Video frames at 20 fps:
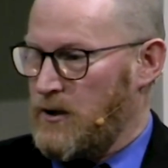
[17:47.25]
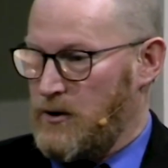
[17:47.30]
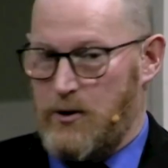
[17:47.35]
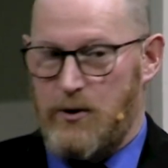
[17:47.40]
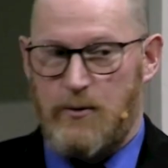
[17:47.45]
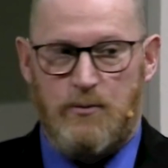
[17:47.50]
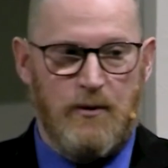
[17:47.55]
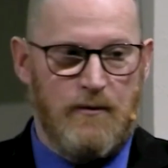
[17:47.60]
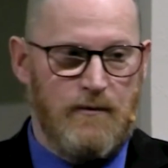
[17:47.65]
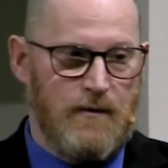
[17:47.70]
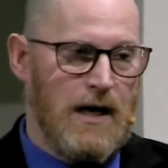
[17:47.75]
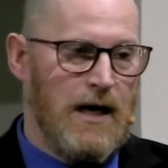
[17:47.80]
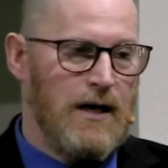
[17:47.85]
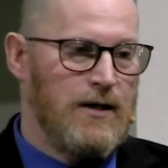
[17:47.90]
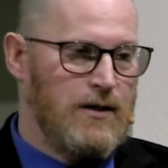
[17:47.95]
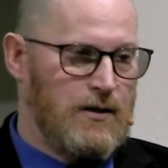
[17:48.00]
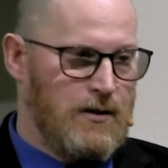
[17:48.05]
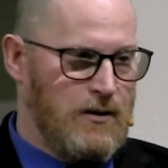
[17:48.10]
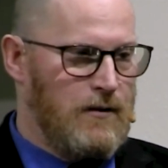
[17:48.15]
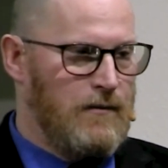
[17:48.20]
to provide
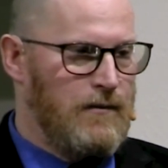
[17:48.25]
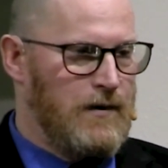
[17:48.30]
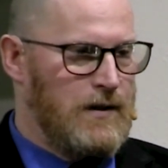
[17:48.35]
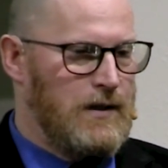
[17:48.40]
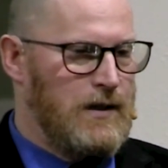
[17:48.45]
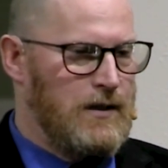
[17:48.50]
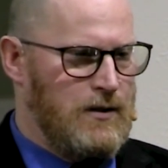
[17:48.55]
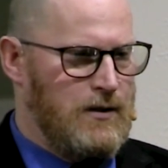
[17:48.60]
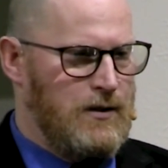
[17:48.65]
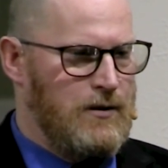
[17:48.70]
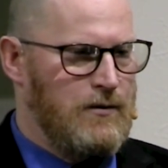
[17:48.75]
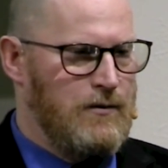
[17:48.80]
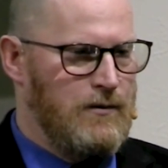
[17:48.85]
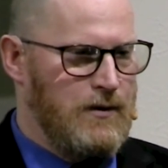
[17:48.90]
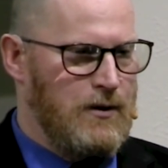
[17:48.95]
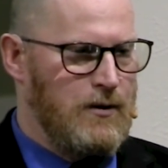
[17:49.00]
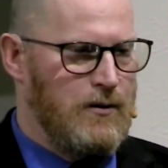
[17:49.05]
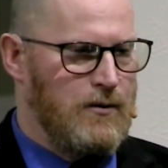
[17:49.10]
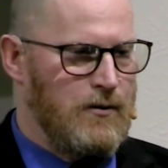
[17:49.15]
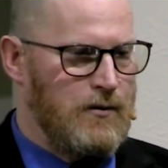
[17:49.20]
services to
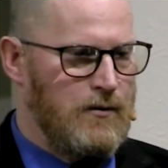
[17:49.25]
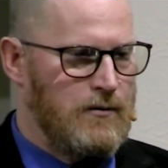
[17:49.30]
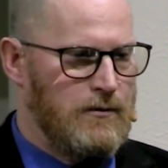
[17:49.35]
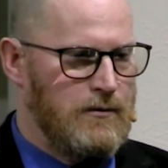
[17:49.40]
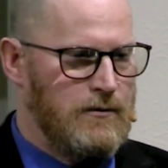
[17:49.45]
you.